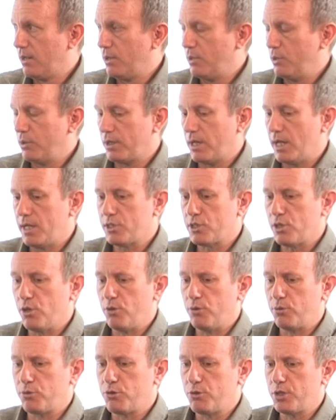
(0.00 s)
Okay,
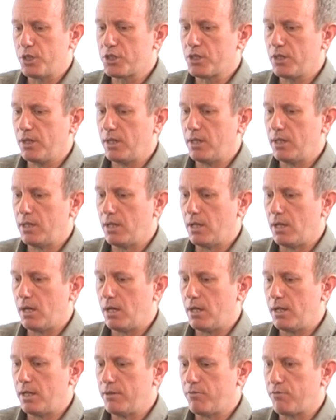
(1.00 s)
so traditionally
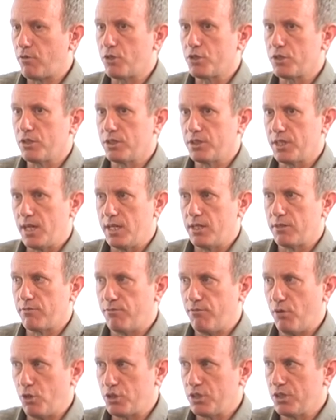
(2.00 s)
in
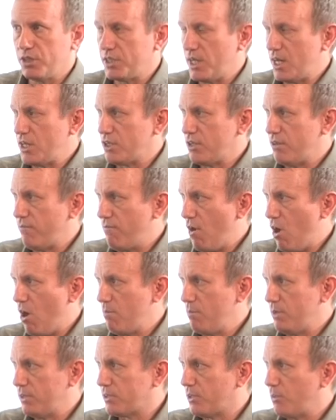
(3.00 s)
virtualization
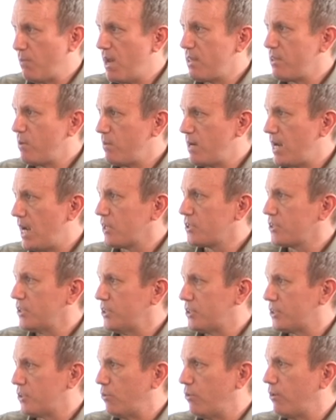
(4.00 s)
environments, the way that we
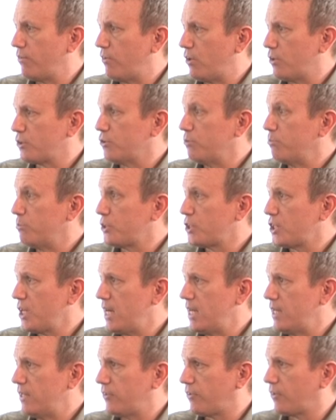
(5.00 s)
actually stored virtual
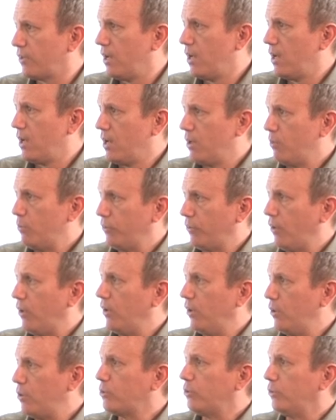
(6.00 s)
machines was
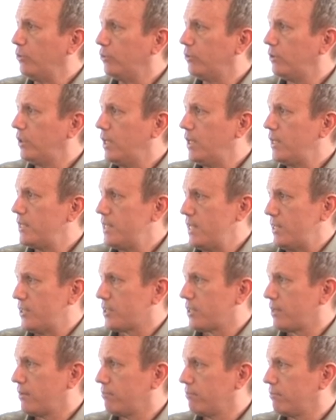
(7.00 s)
on local
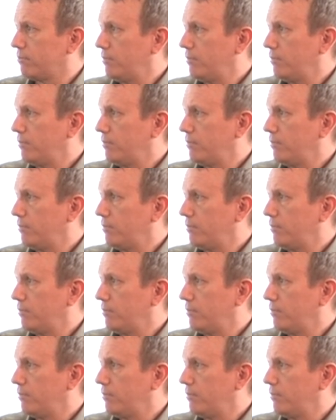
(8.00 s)
disk.